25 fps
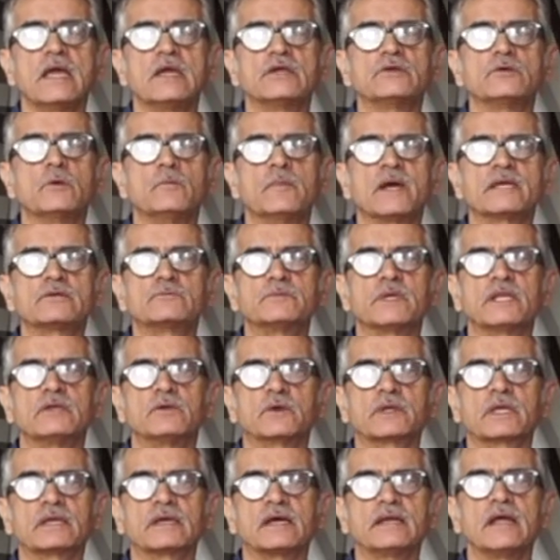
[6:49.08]
You might be
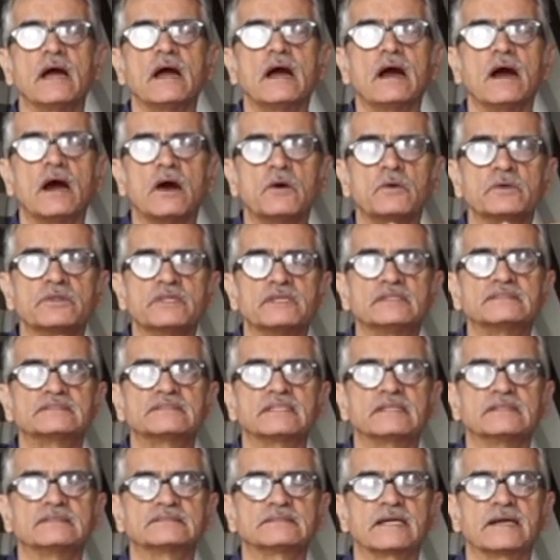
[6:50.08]
looking at how these
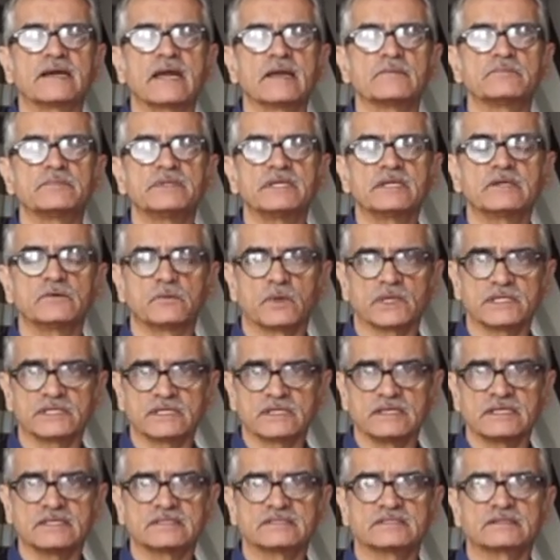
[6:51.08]
things are happening. What
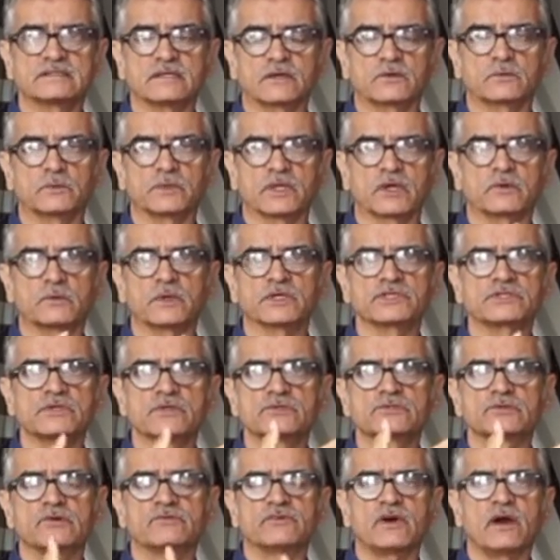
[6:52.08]
is the
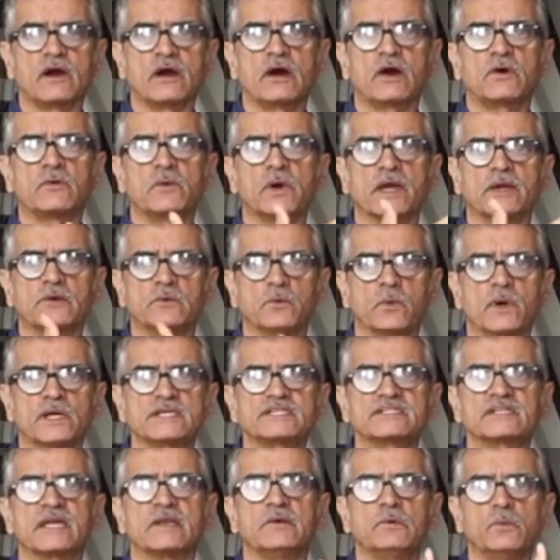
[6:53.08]
questions of how and
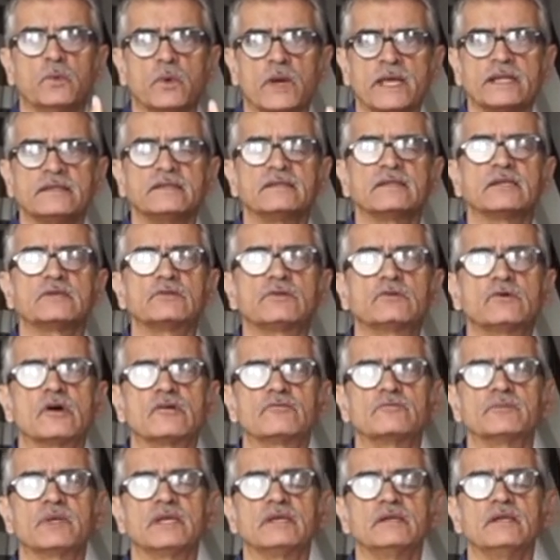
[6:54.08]
what and when that you
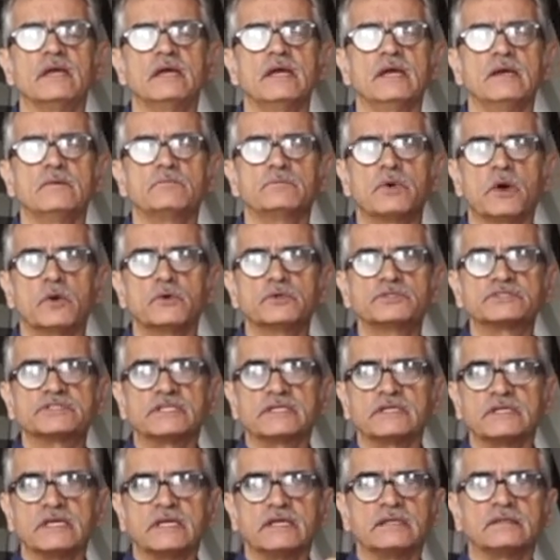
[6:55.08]
have been
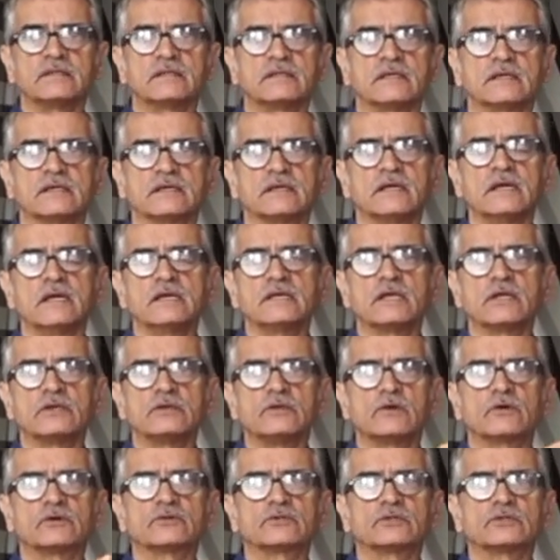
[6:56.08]
posing in
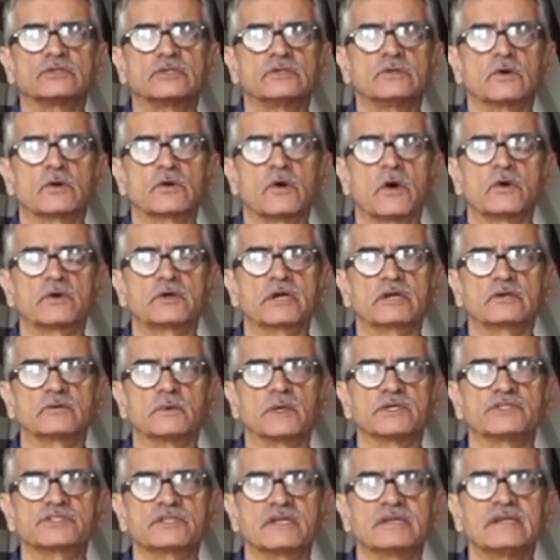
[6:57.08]
your concrete
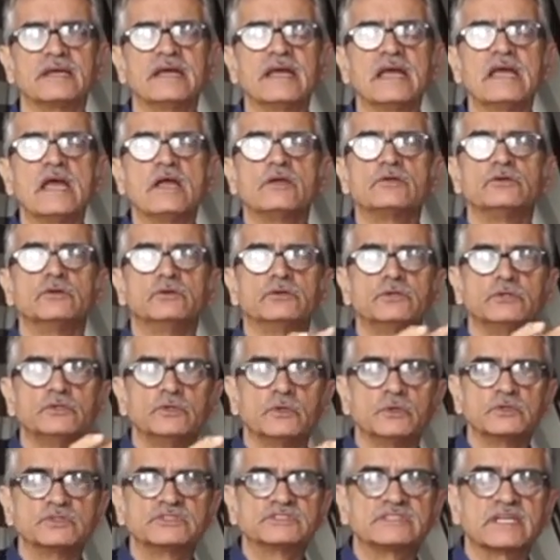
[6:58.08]
question. You
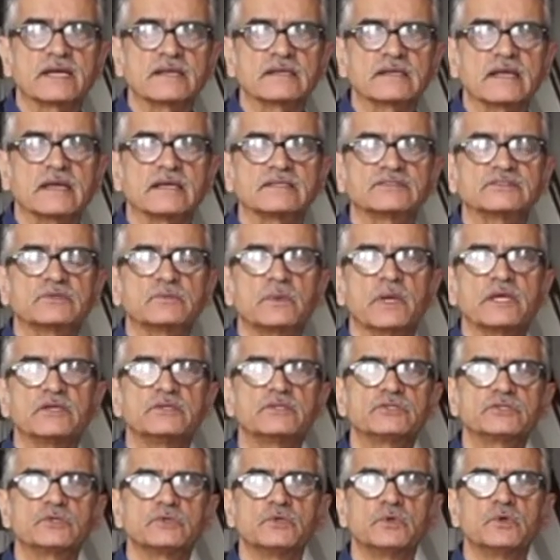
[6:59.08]
use that as a
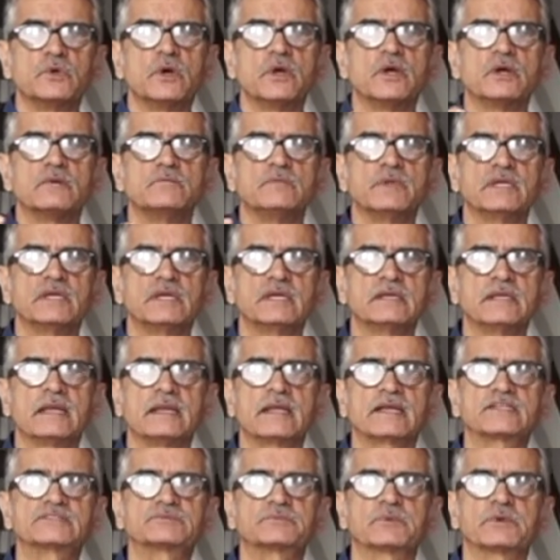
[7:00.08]
way to begin
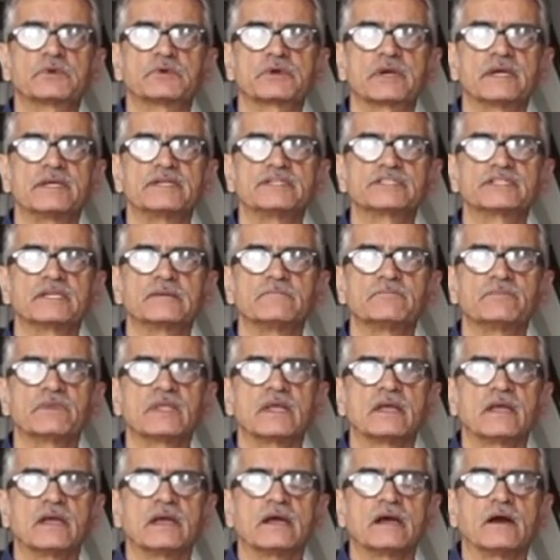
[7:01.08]
an exploration
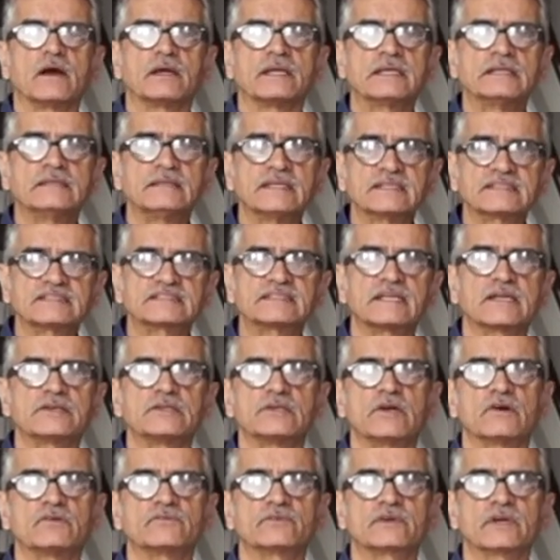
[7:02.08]
in the
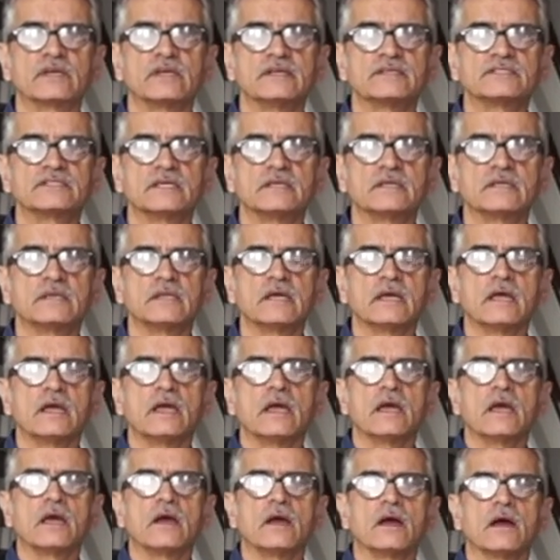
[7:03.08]
study of religion
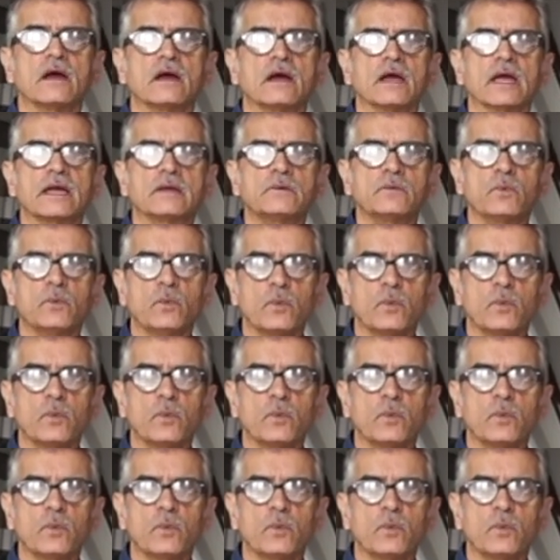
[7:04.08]
and